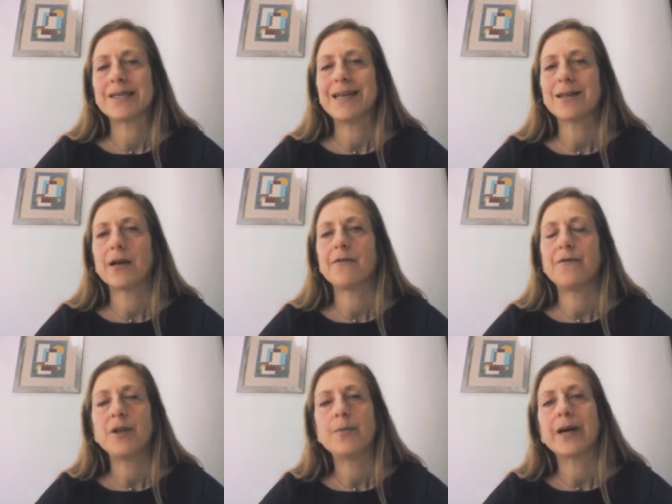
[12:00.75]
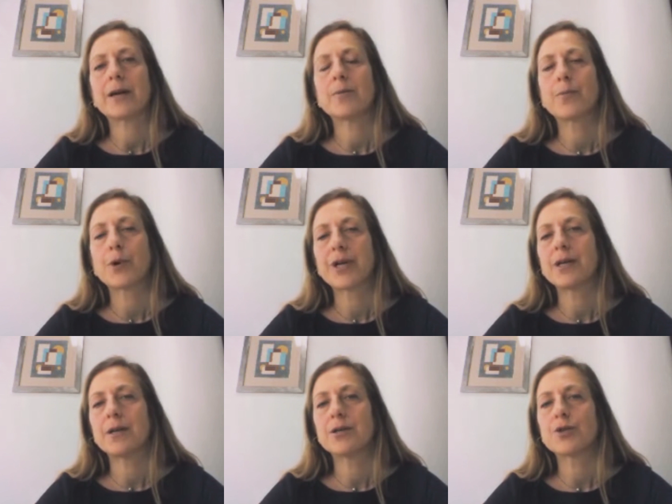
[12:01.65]
take that feedback and bring
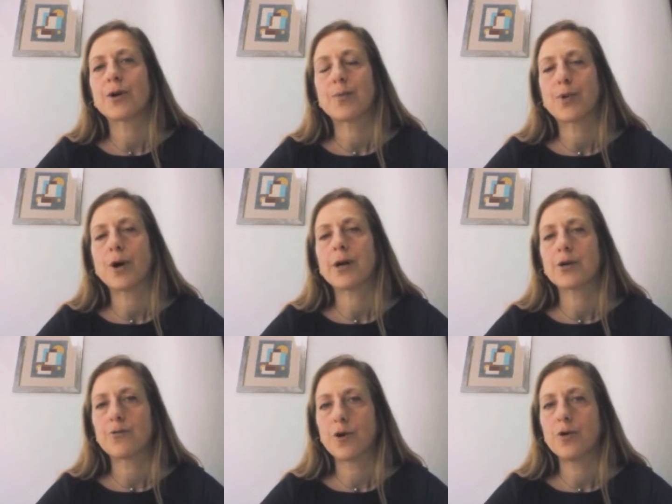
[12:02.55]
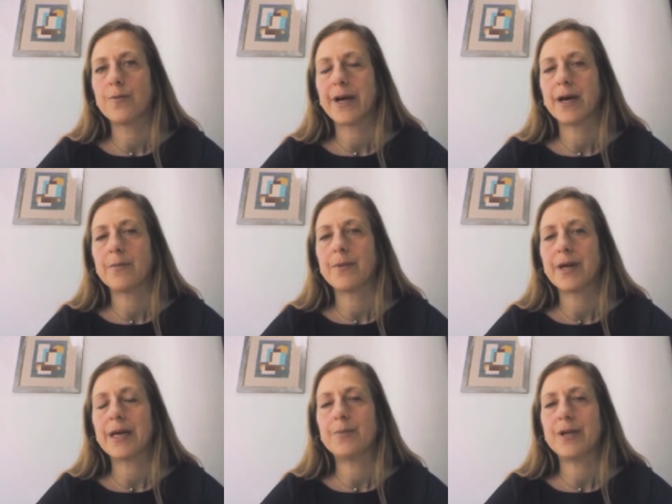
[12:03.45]
it into our product roadmap
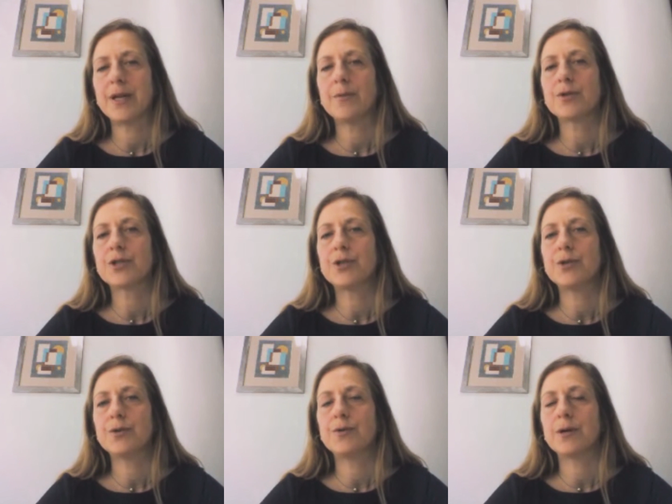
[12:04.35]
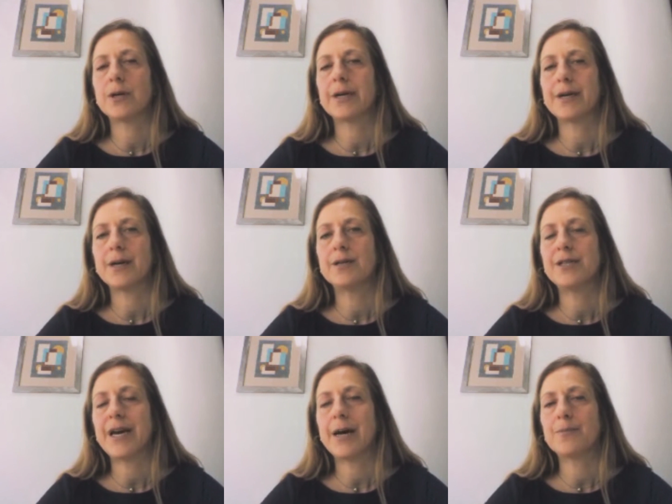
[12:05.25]
and be able to
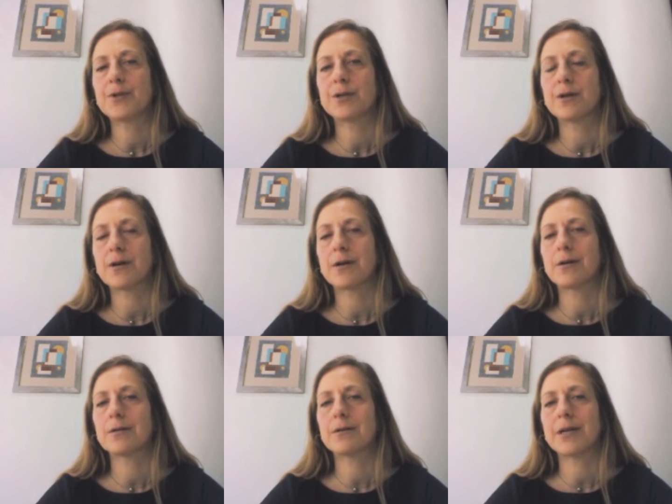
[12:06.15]
adapt our